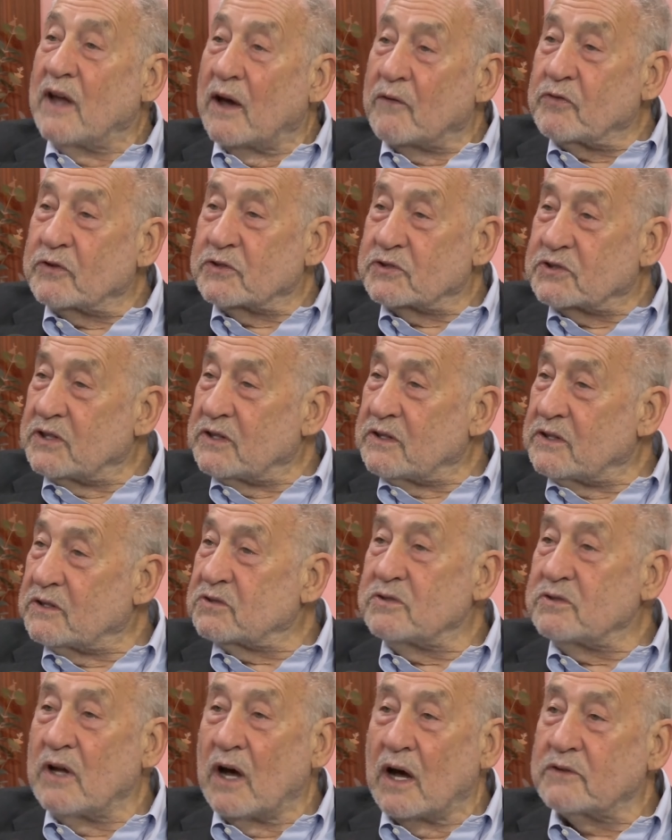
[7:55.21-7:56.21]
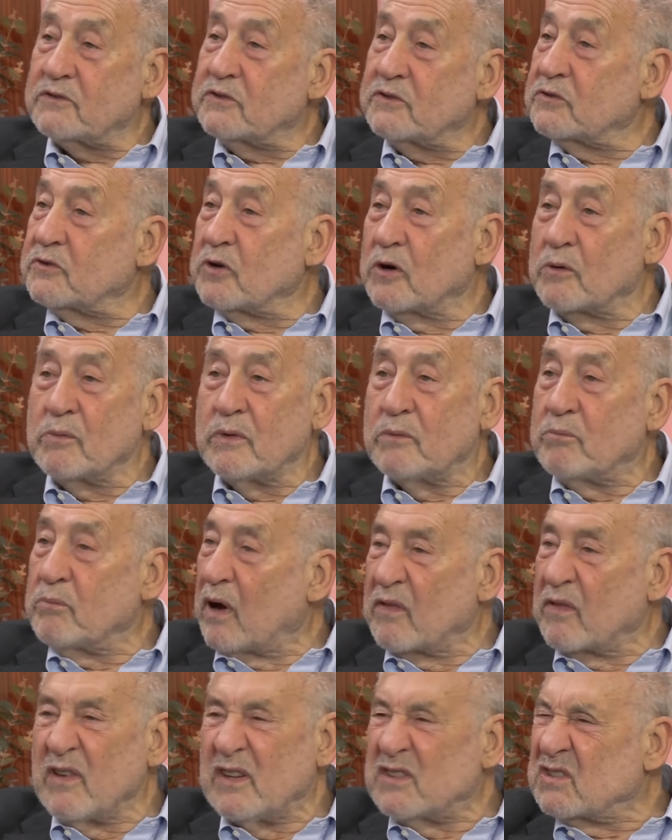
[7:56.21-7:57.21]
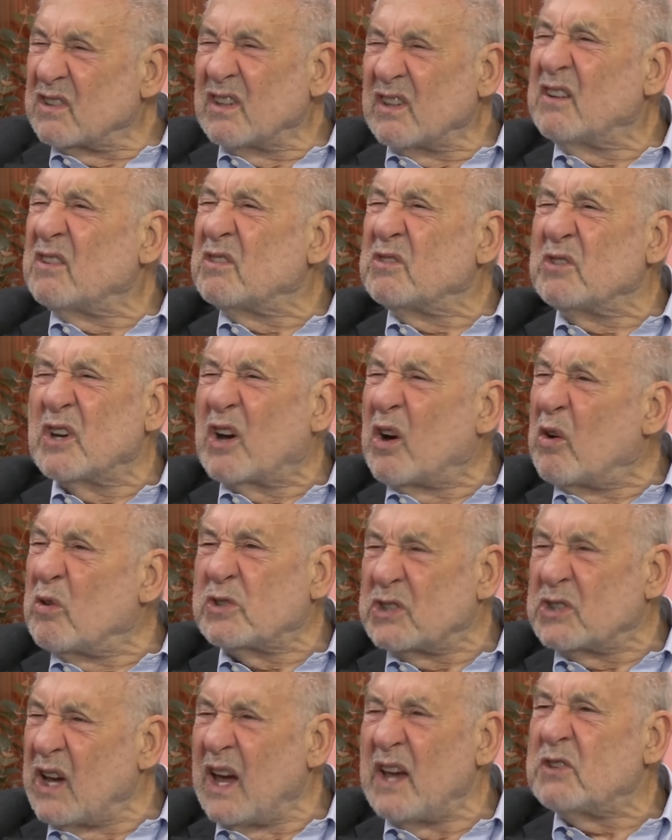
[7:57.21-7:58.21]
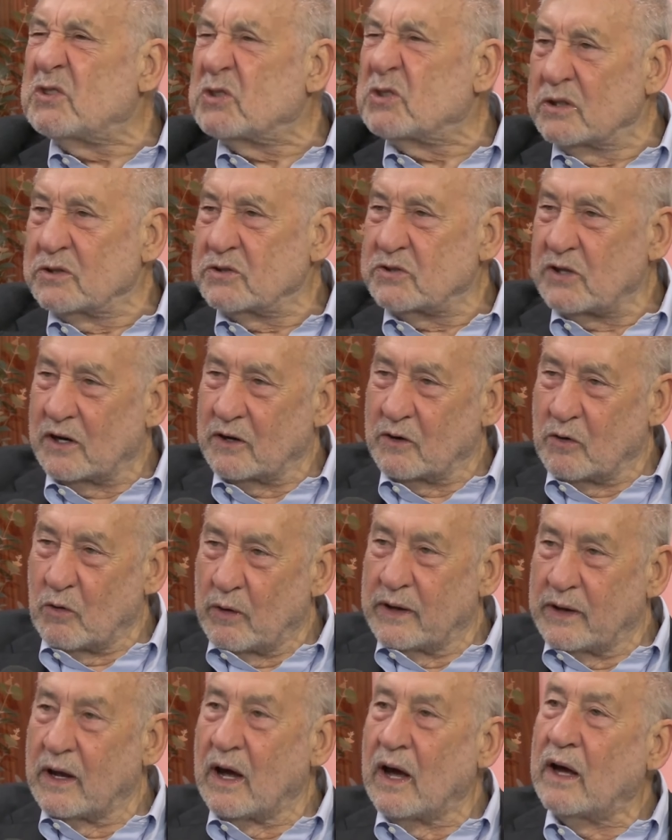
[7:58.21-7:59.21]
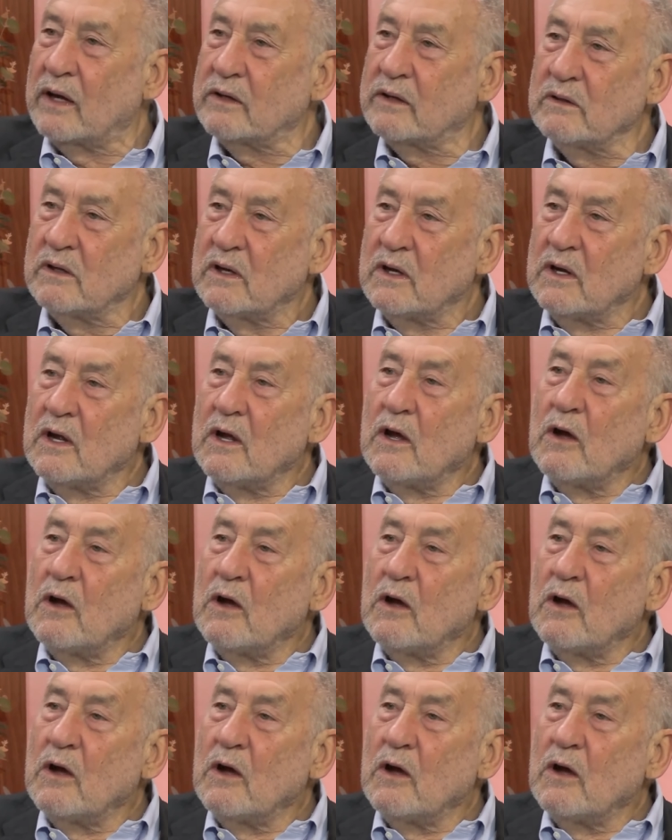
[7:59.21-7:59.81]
deficit is not determined by these little negotiations that are going on,